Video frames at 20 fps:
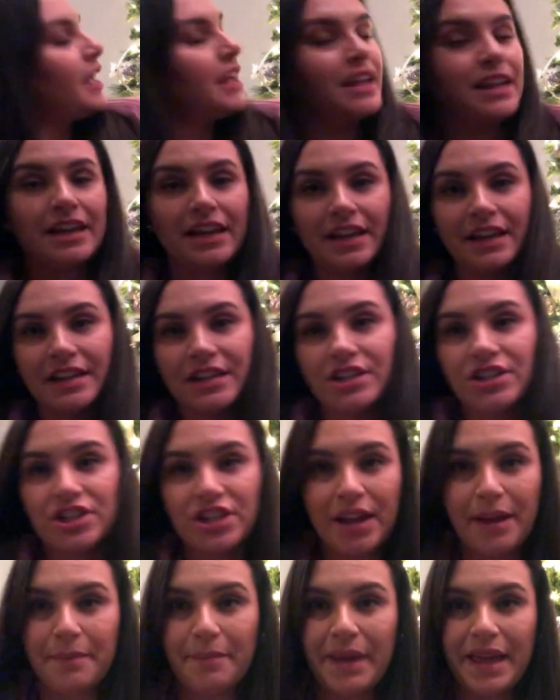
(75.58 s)
and
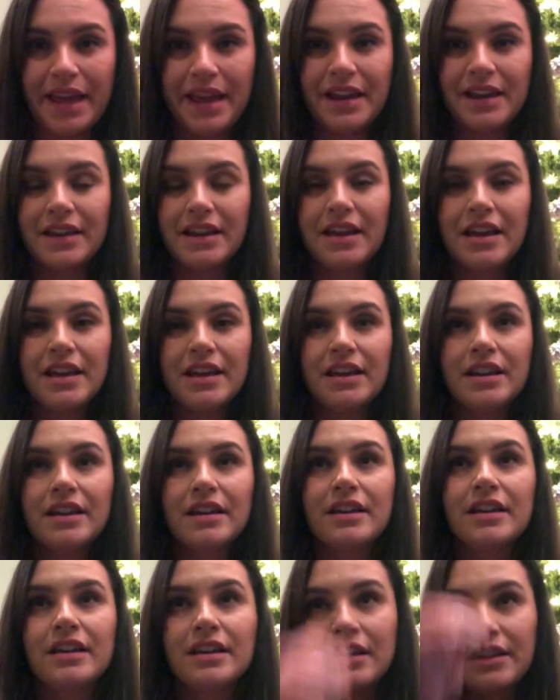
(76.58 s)
champagne.
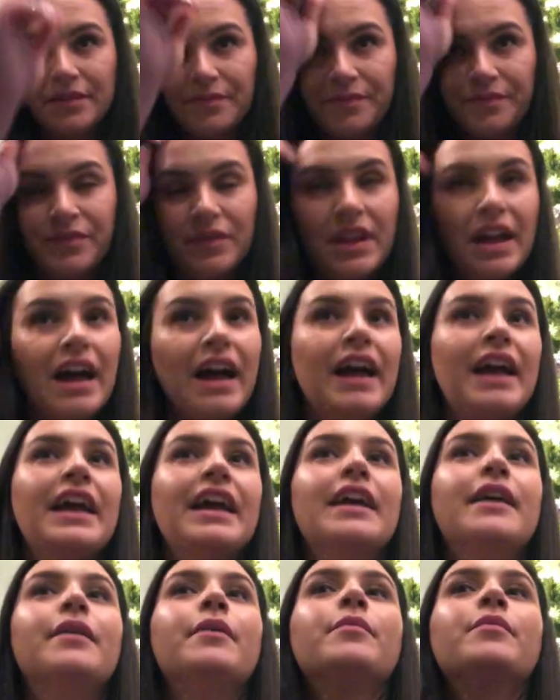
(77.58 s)
I
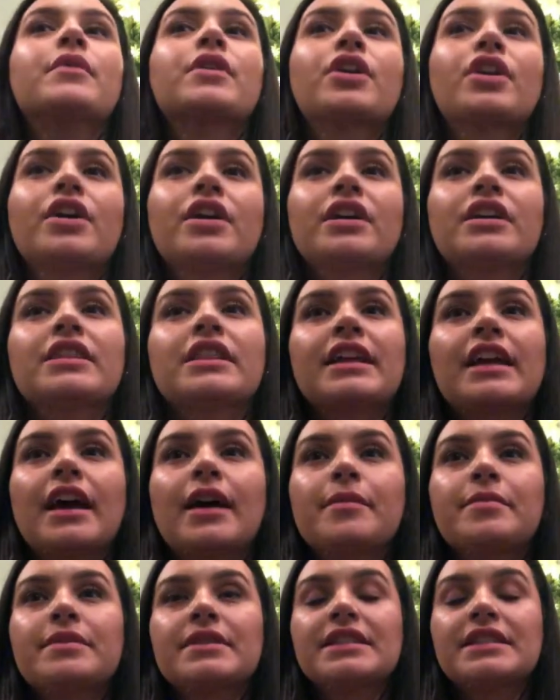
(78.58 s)
am currently
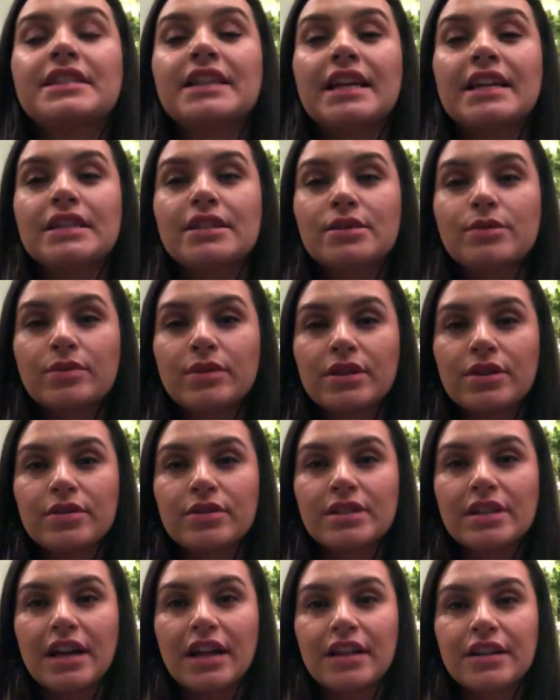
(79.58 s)
obsessed with
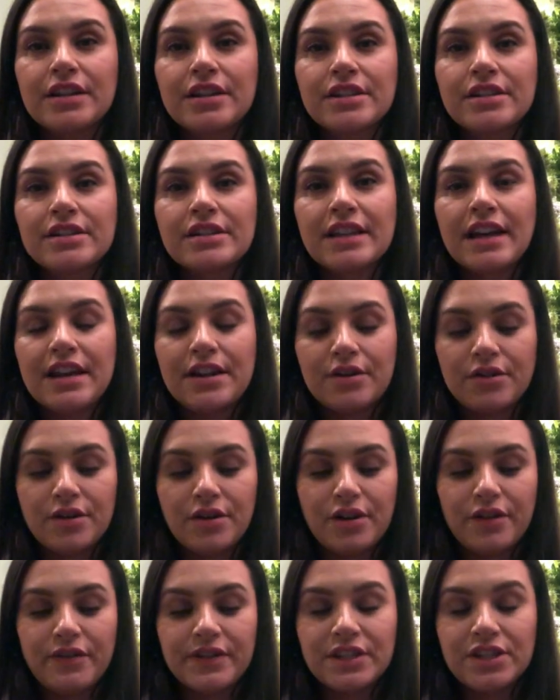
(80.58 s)
those colors. I don't
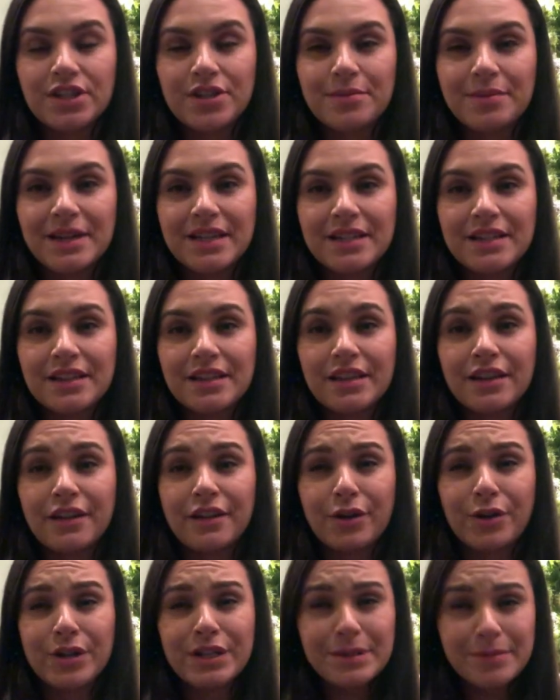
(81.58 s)
know if it's just because of
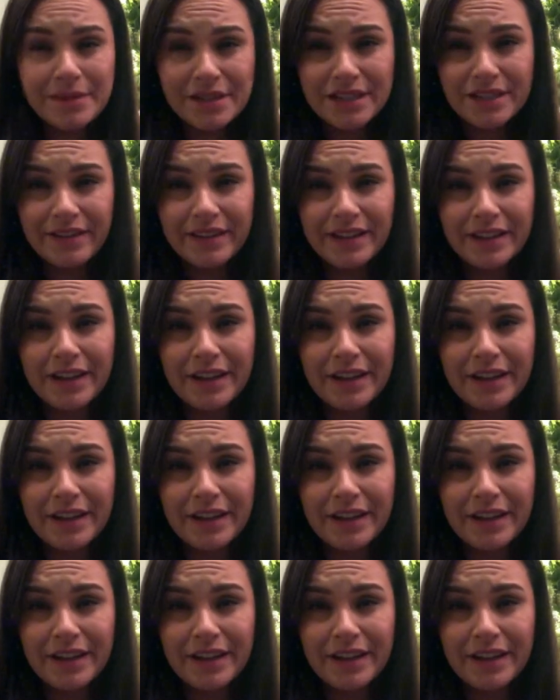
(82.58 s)
the Christmas